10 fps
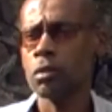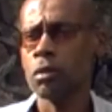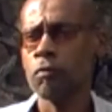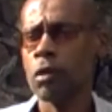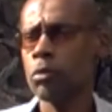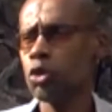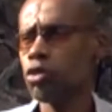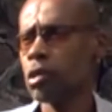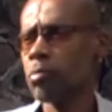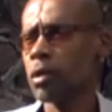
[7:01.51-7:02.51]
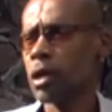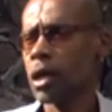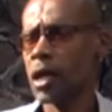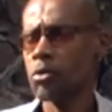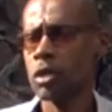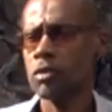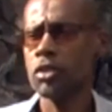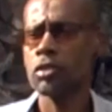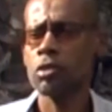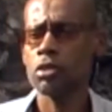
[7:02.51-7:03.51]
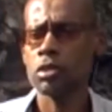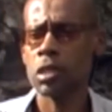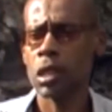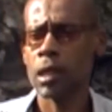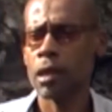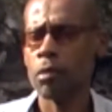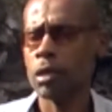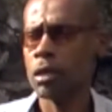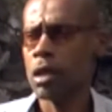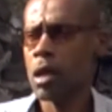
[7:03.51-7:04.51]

from Europe, as well as indigenous cultures here in the Caribbean.